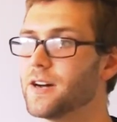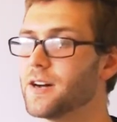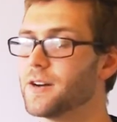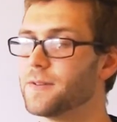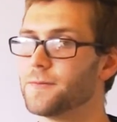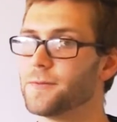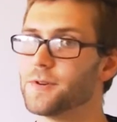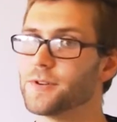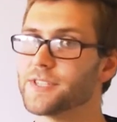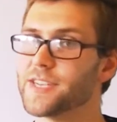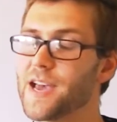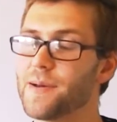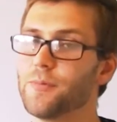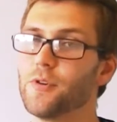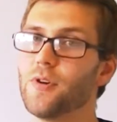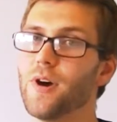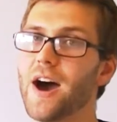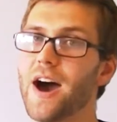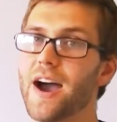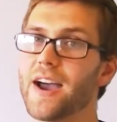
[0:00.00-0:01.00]
For
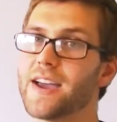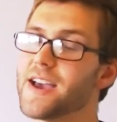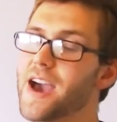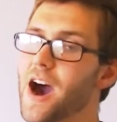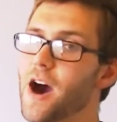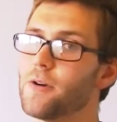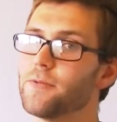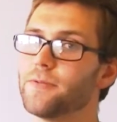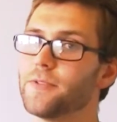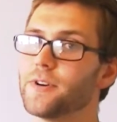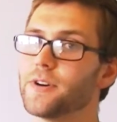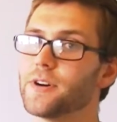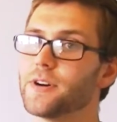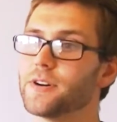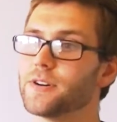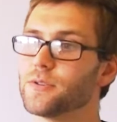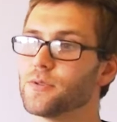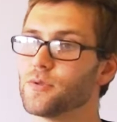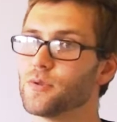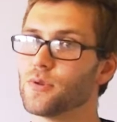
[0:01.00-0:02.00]
example, high
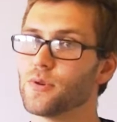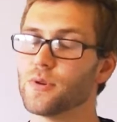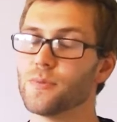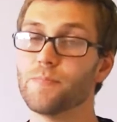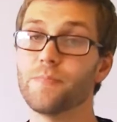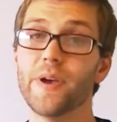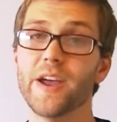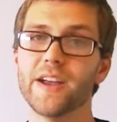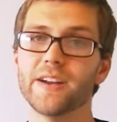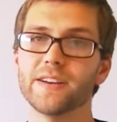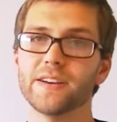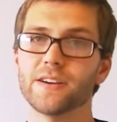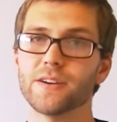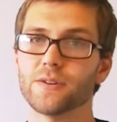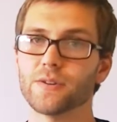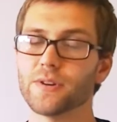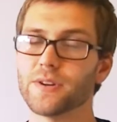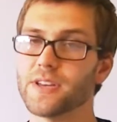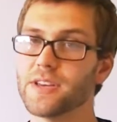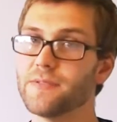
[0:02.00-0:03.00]
alpha or beta
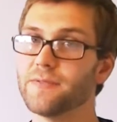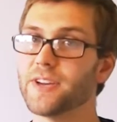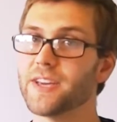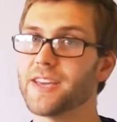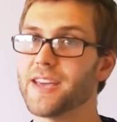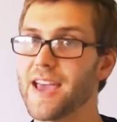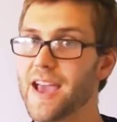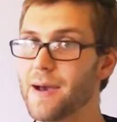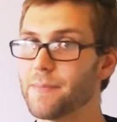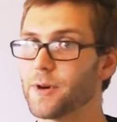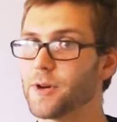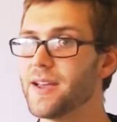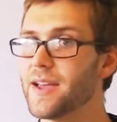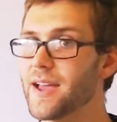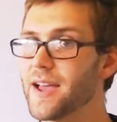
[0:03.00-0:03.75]
or even gamma.